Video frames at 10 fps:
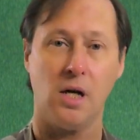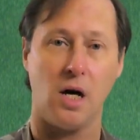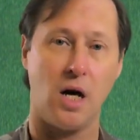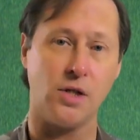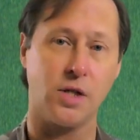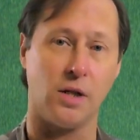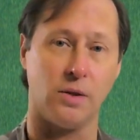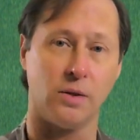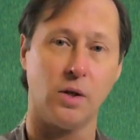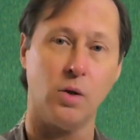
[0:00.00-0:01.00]
Also,
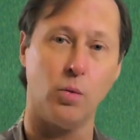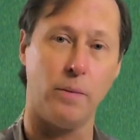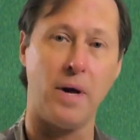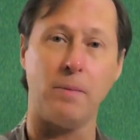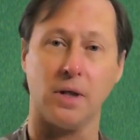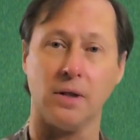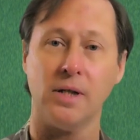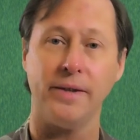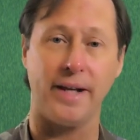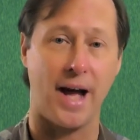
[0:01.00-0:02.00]
remember
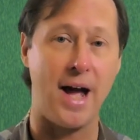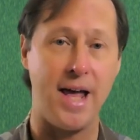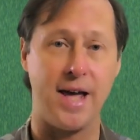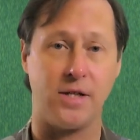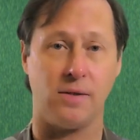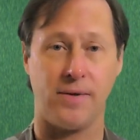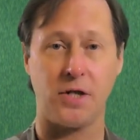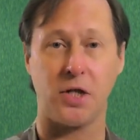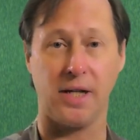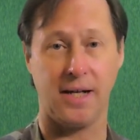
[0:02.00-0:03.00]
that I had to
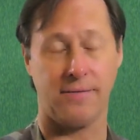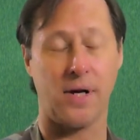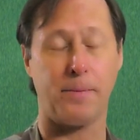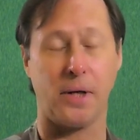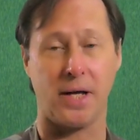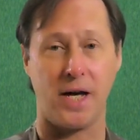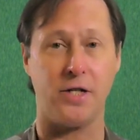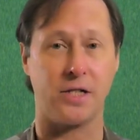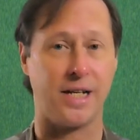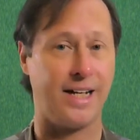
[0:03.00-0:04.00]
eventually give up on
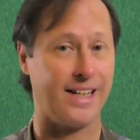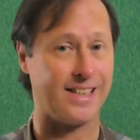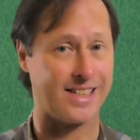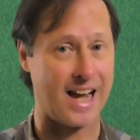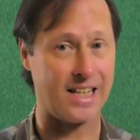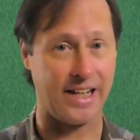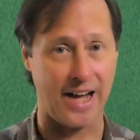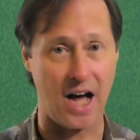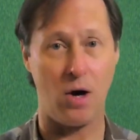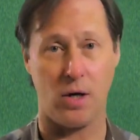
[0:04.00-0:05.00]
understanding exactly
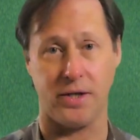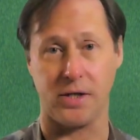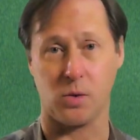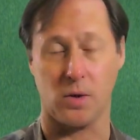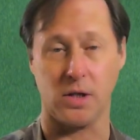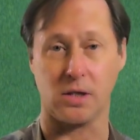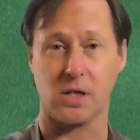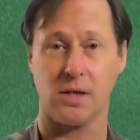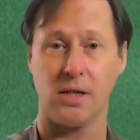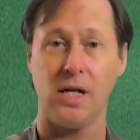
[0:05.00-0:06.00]
how all this
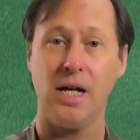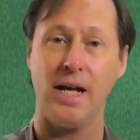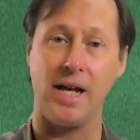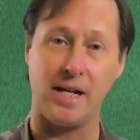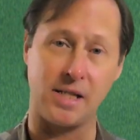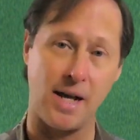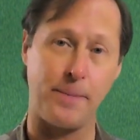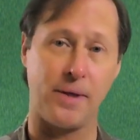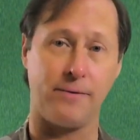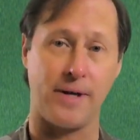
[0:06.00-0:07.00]
works and
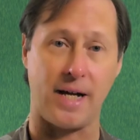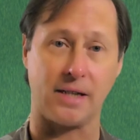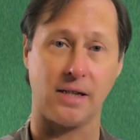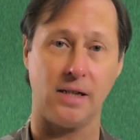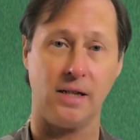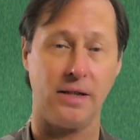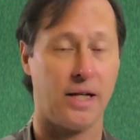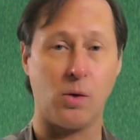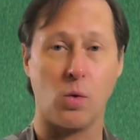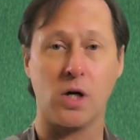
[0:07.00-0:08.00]
accept the fact
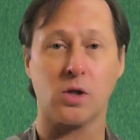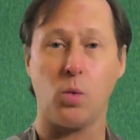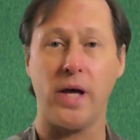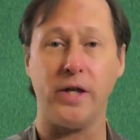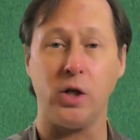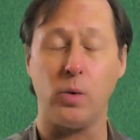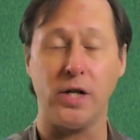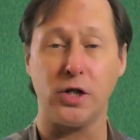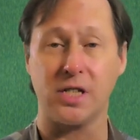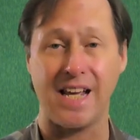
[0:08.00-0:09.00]
that it works whether you
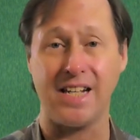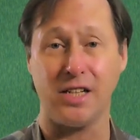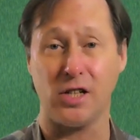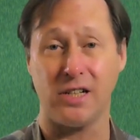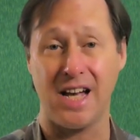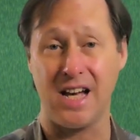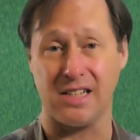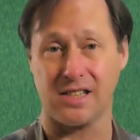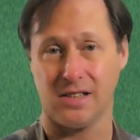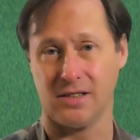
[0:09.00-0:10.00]
understand it or not.